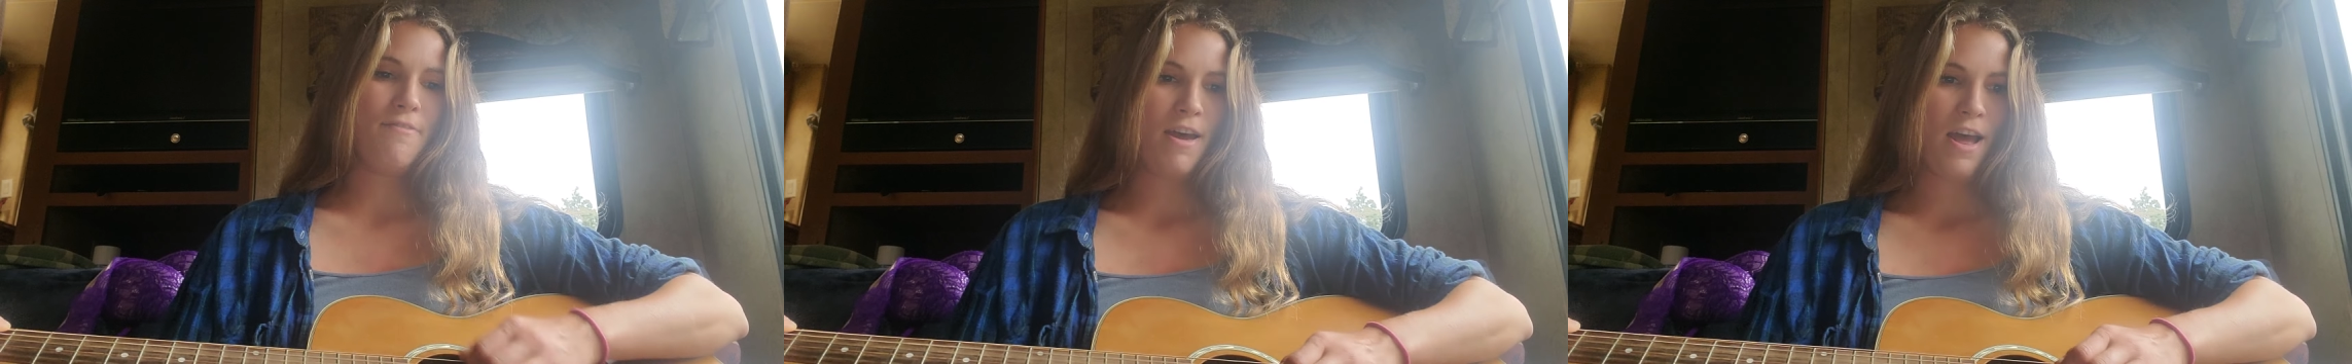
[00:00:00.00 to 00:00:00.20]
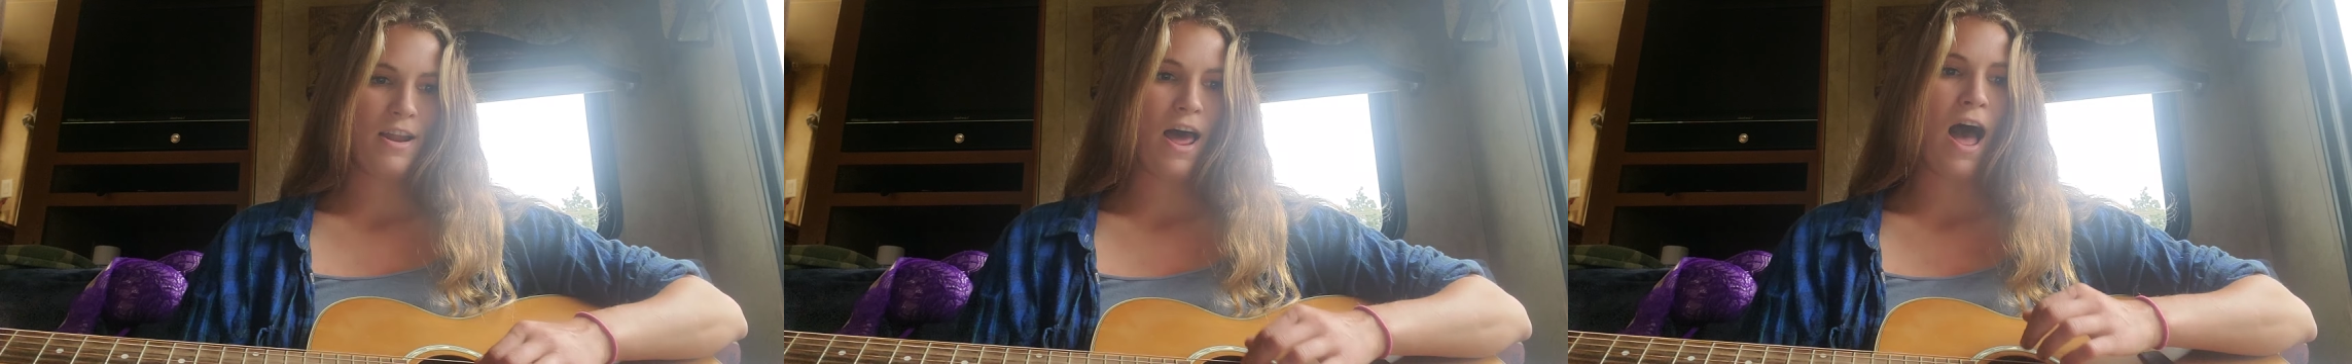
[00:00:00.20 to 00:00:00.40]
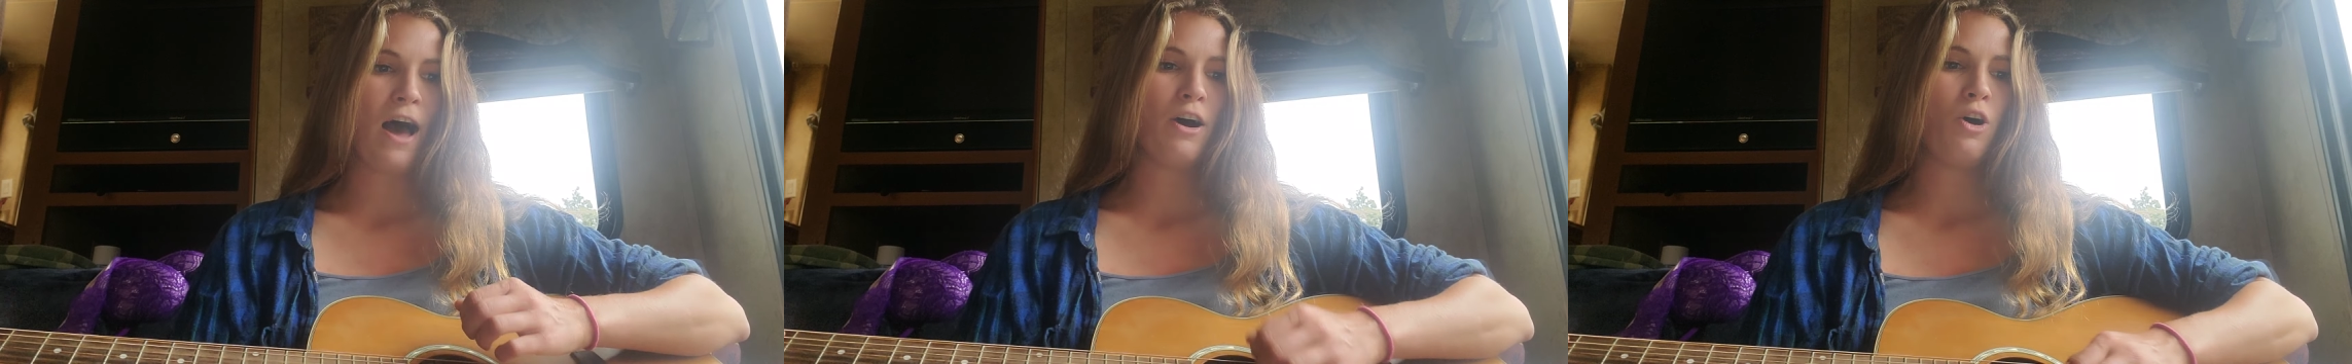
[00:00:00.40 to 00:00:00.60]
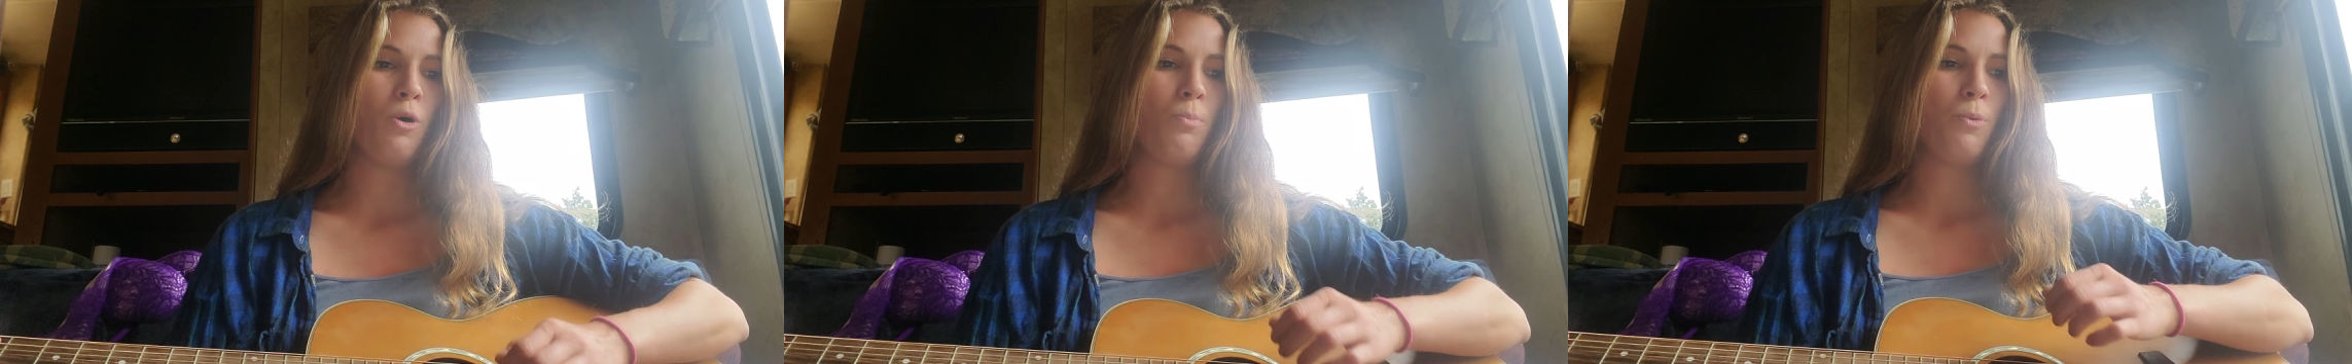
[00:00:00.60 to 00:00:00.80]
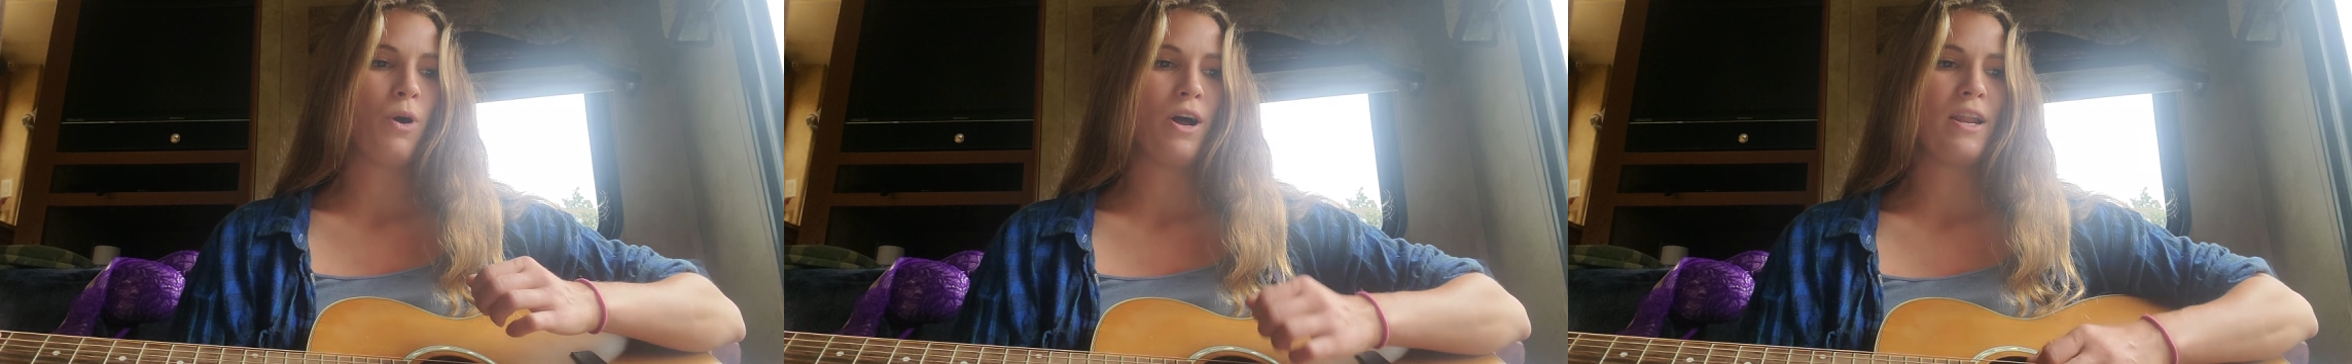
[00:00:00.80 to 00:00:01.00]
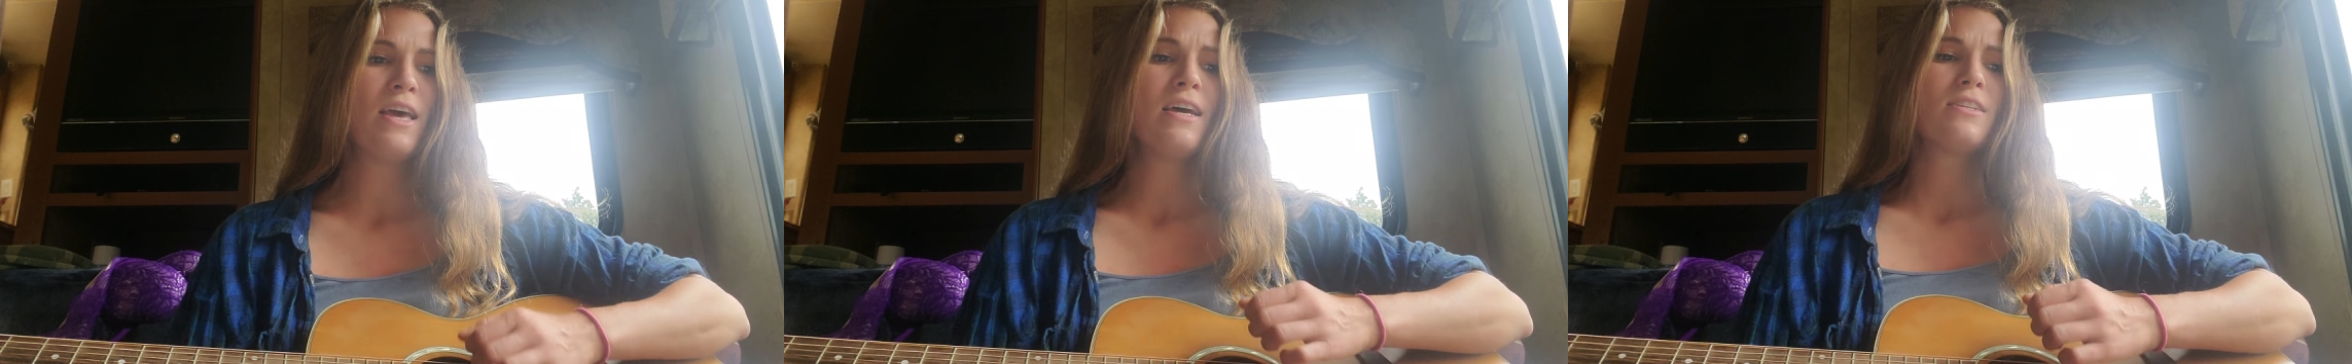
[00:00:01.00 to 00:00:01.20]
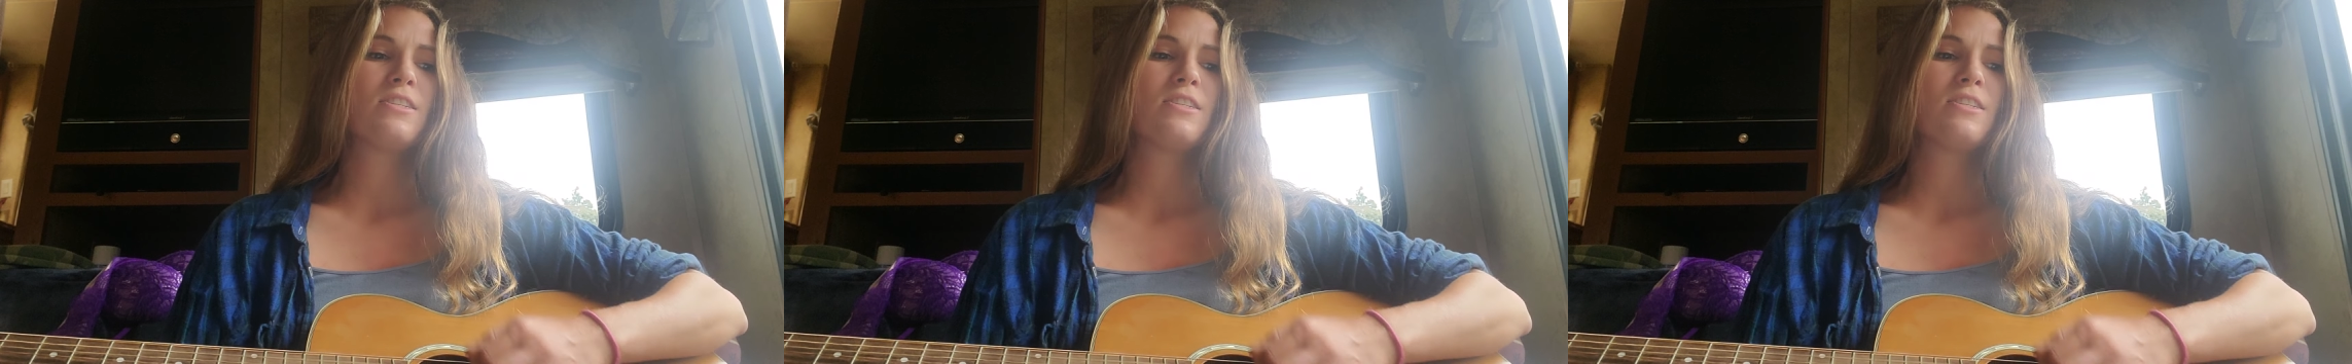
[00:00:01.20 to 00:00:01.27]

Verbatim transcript: and I hope one